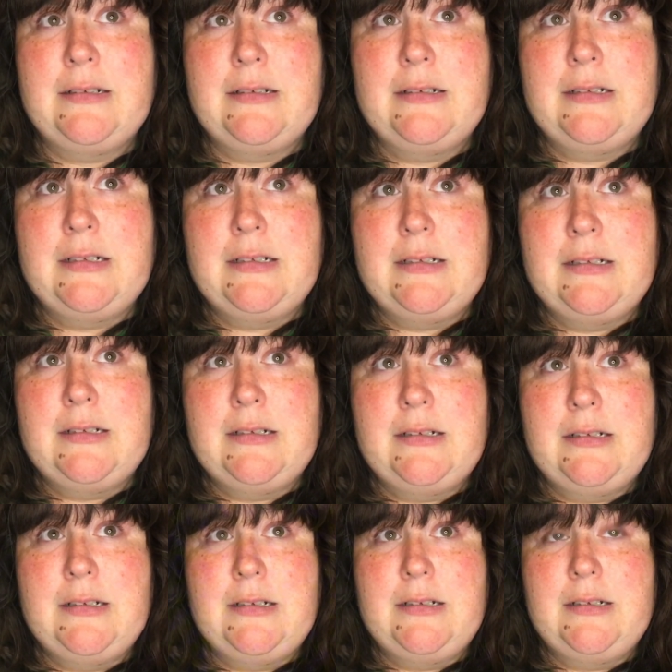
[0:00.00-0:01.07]

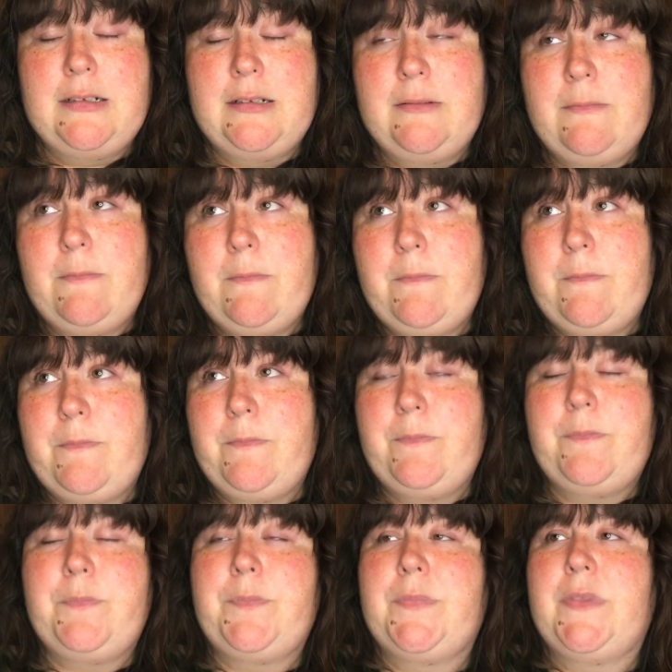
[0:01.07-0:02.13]

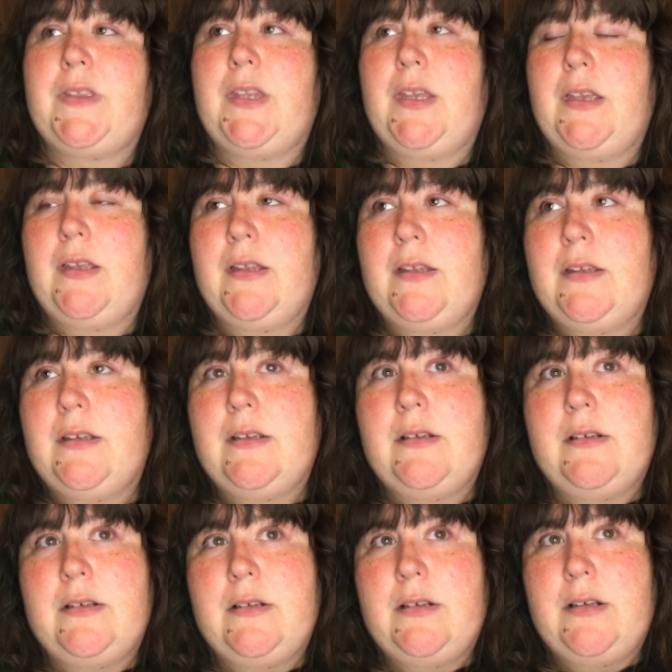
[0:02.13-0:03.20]

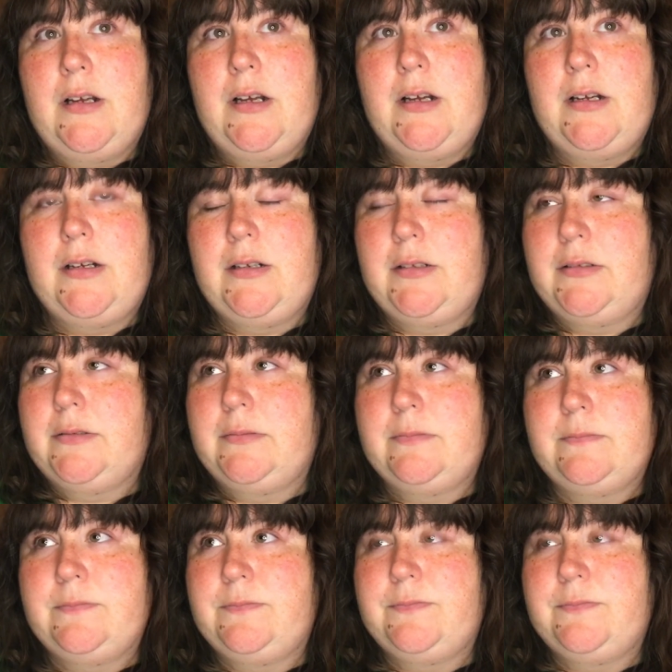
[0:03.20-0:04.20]
(no one is talking)